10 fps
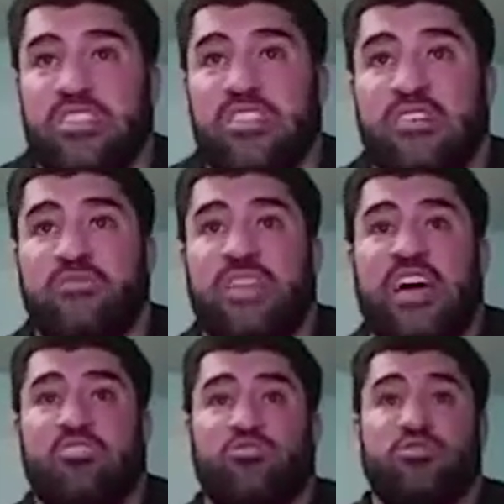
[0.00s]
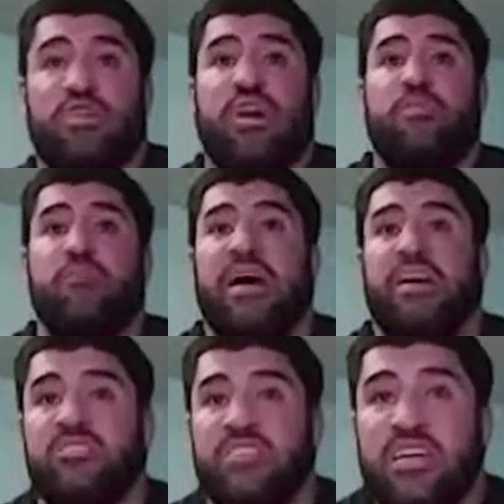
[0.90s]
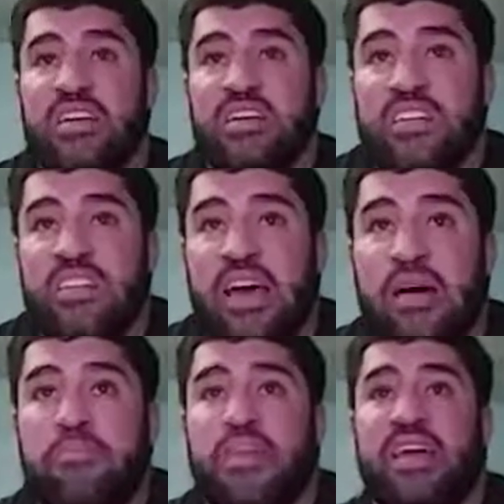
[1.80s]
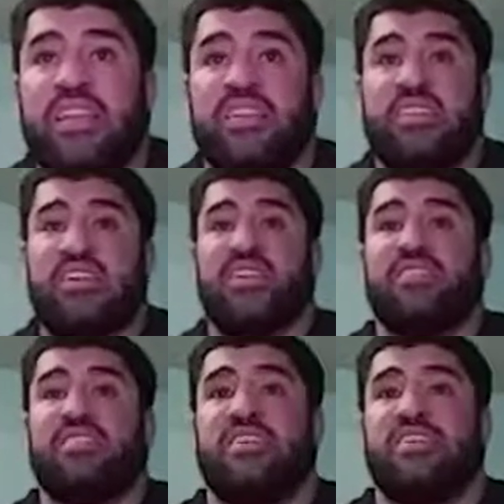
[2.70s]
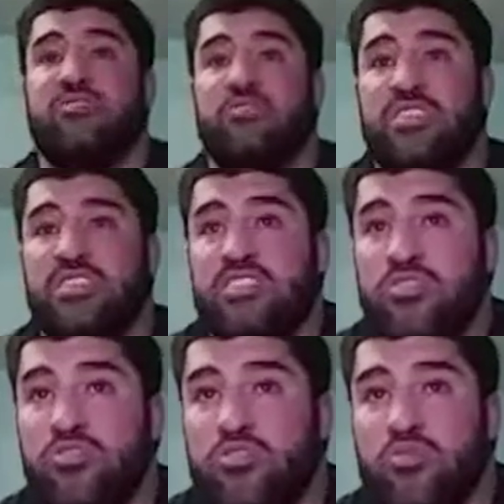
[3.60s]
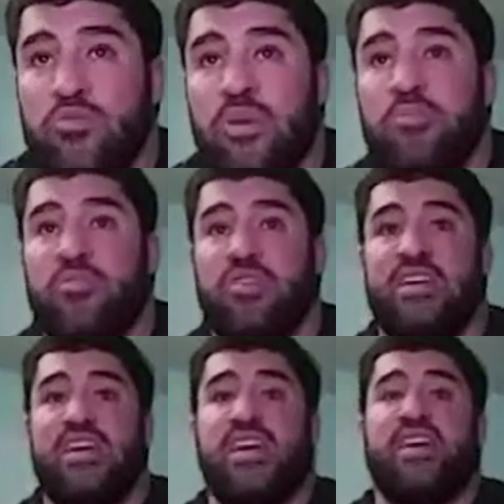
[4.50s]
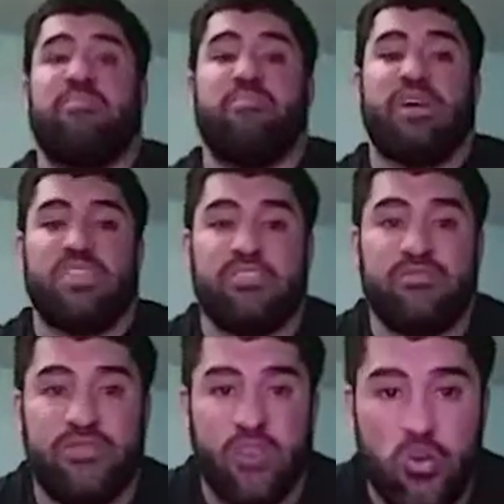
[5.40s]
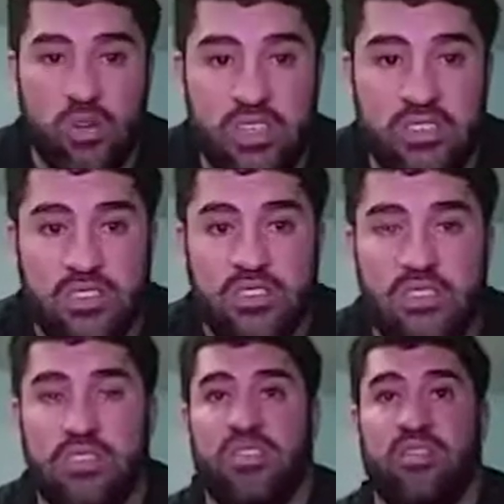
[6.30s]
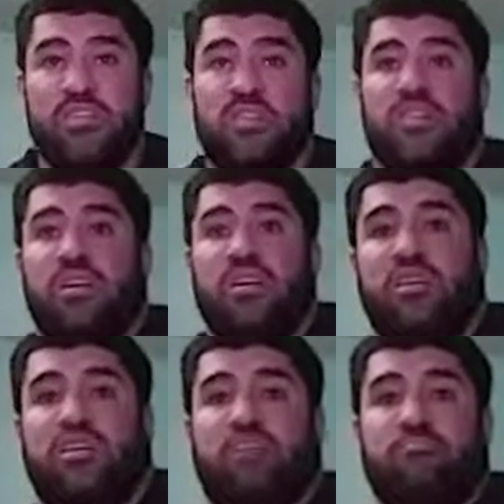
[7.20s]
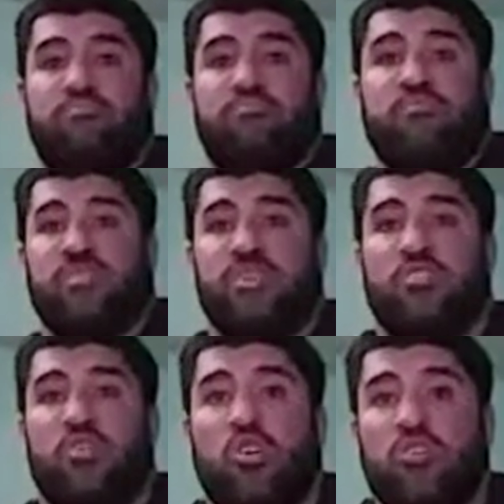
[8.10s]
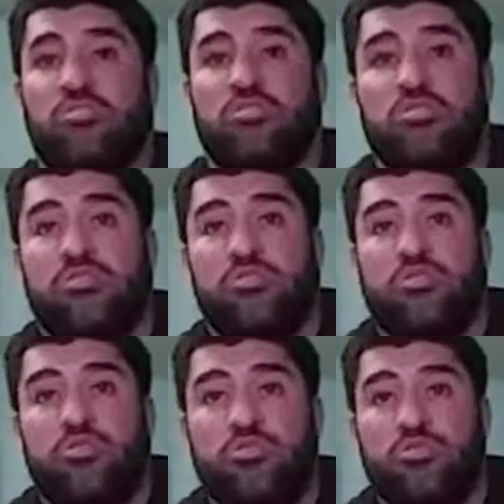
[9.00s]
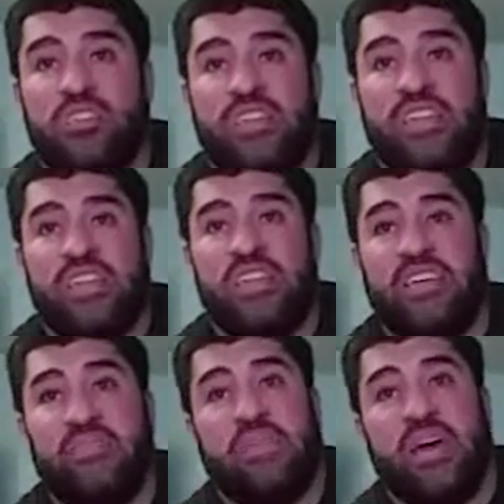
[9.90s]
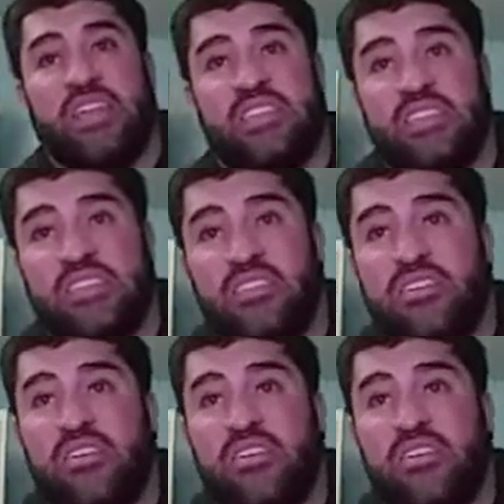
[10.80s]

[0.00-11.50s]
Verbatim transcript: of natural compounds that may yield increases into memory and mental focus. Um, long used in Indian medicine,